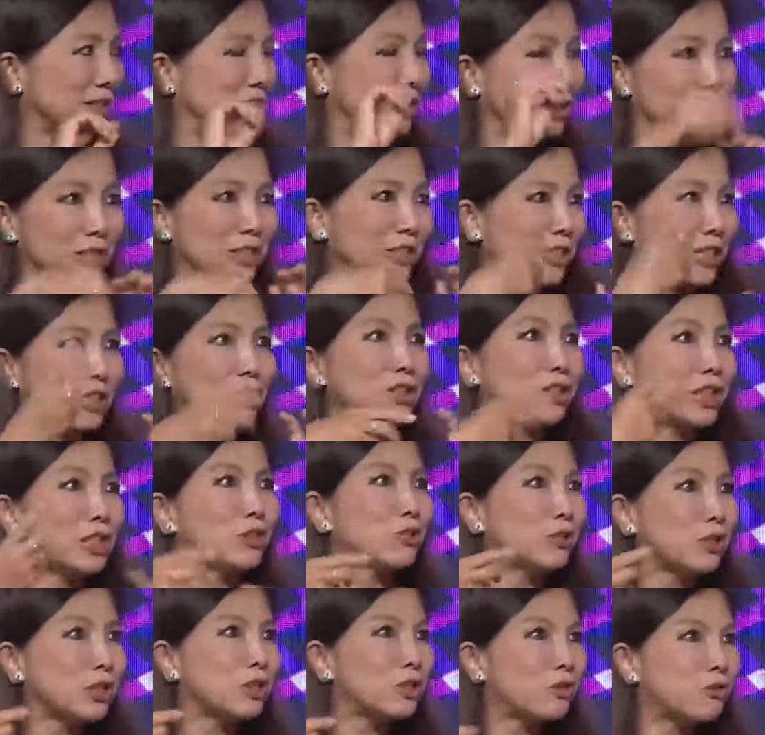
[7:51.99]
and, and you can
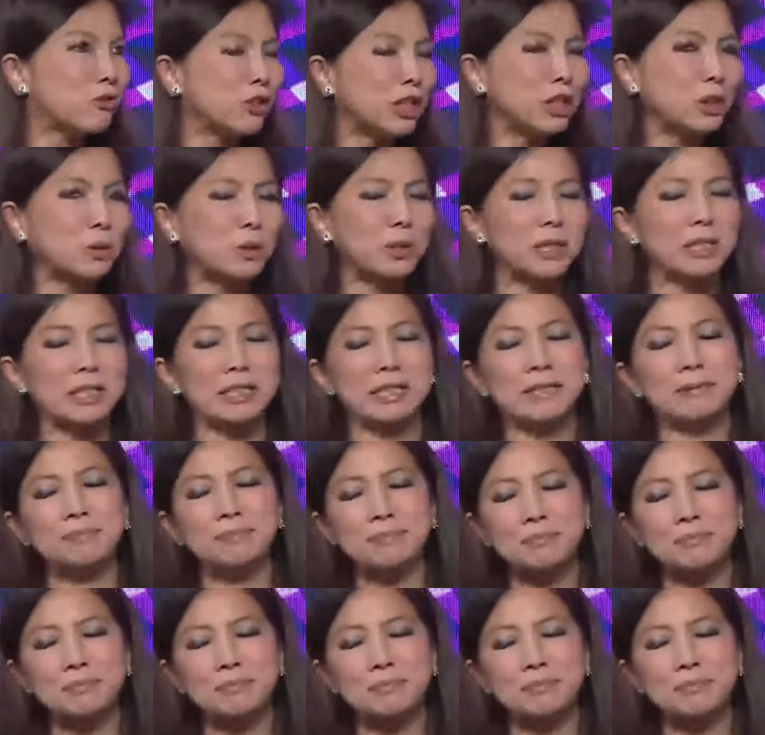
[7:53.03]
do this really quickly.